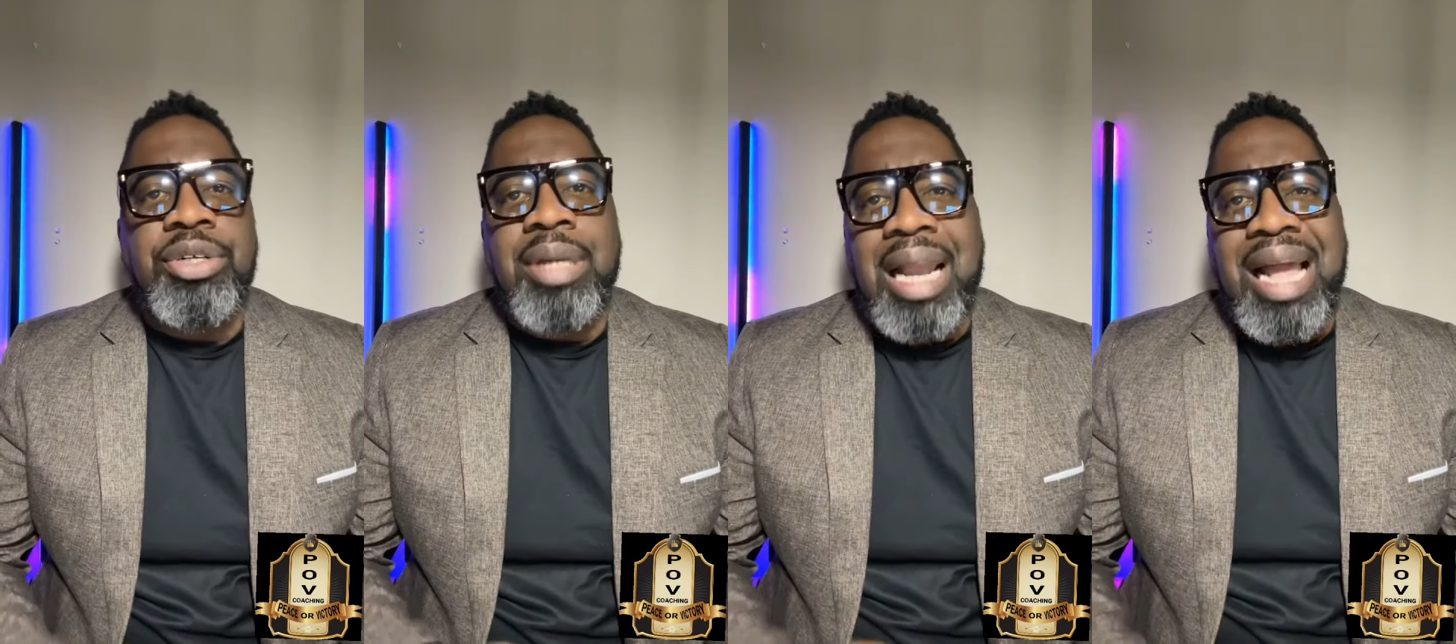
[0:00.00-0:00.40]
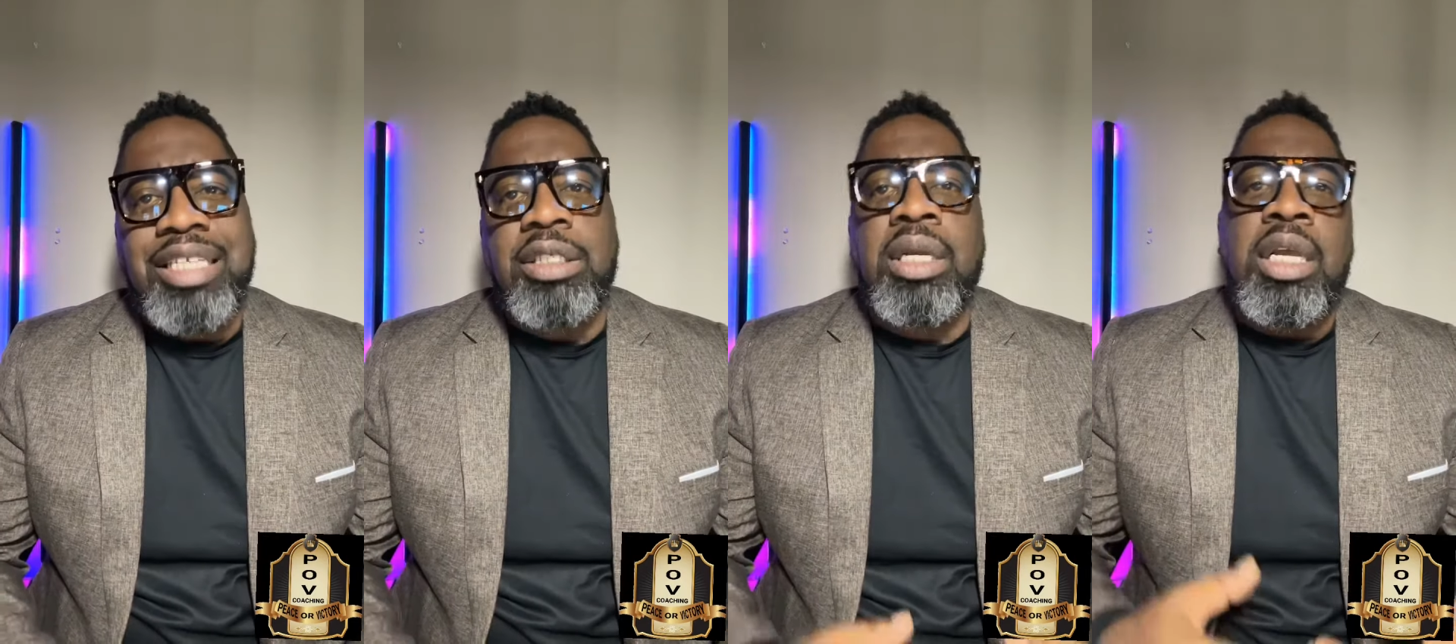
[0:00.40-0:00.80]

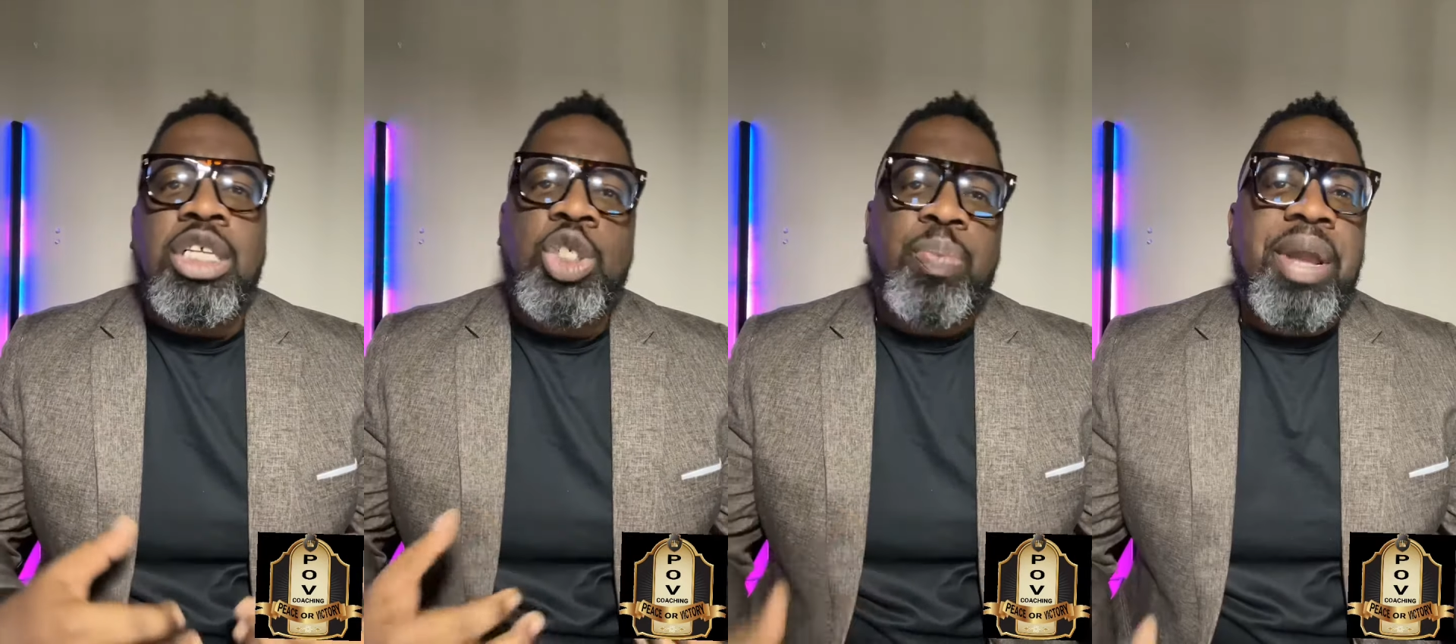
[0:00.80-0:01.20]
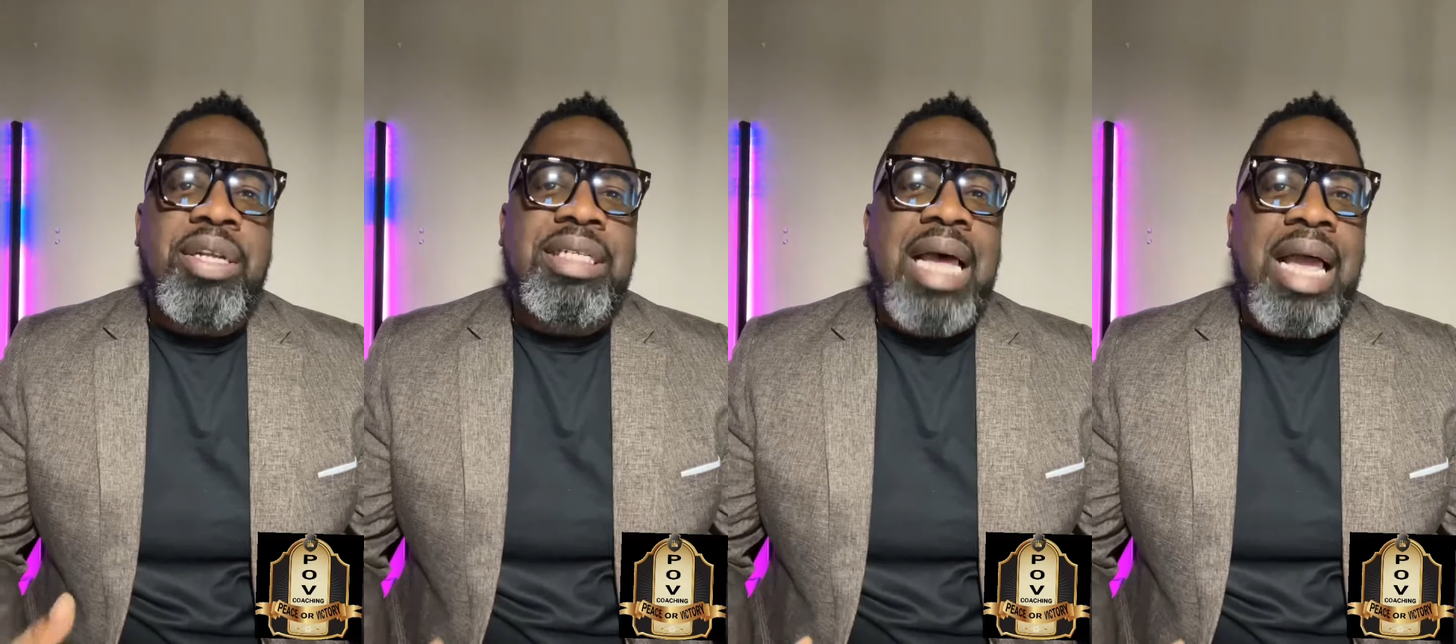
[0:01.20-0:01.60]
lights, spare
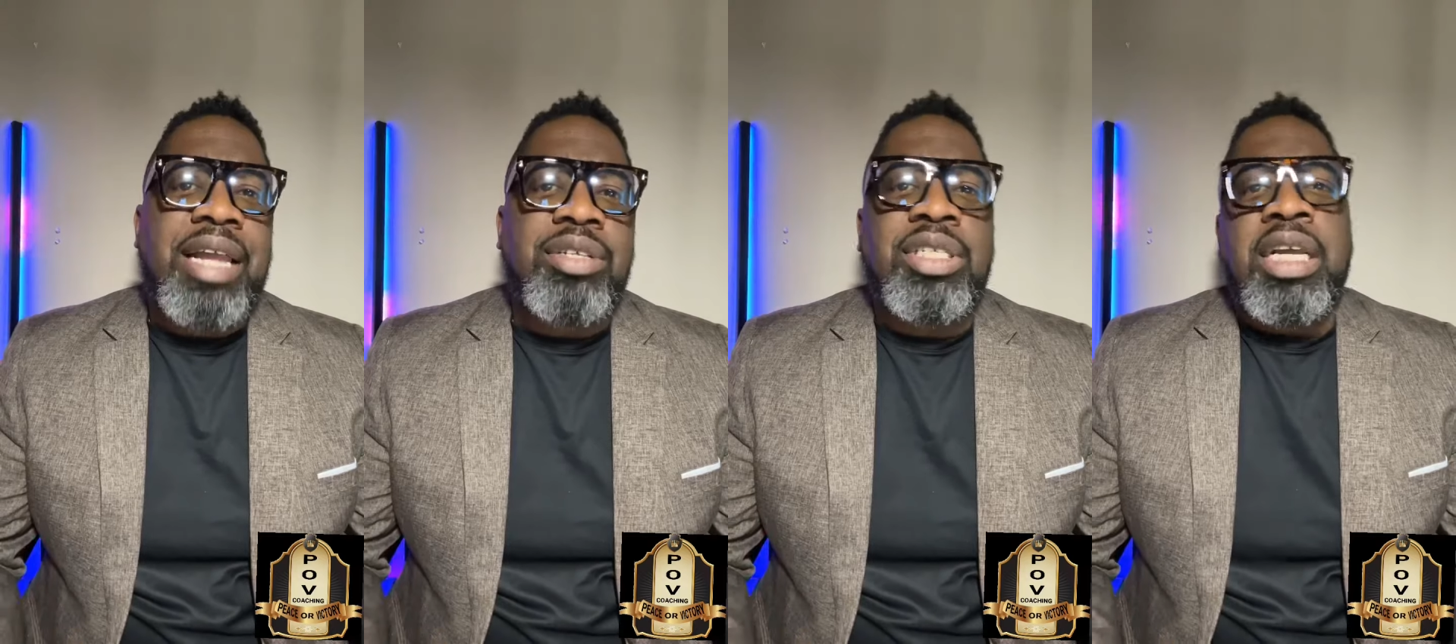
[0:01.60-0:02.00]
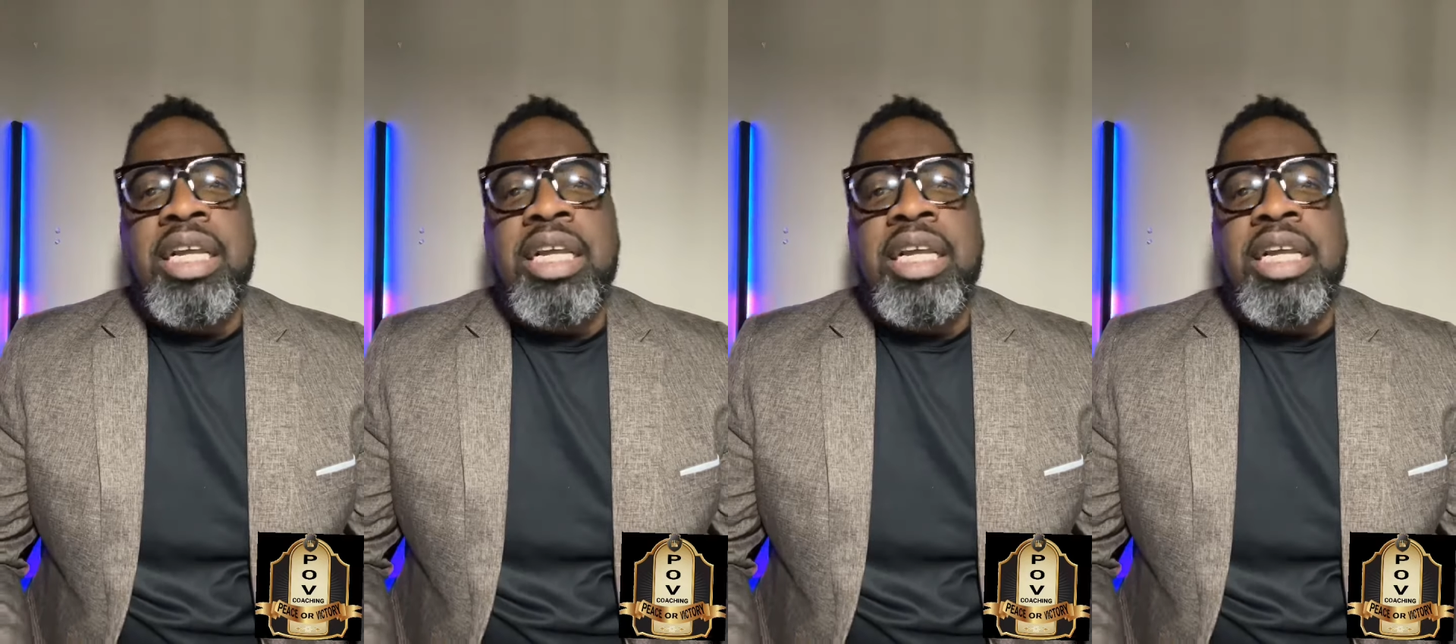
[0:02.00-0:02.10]
tires,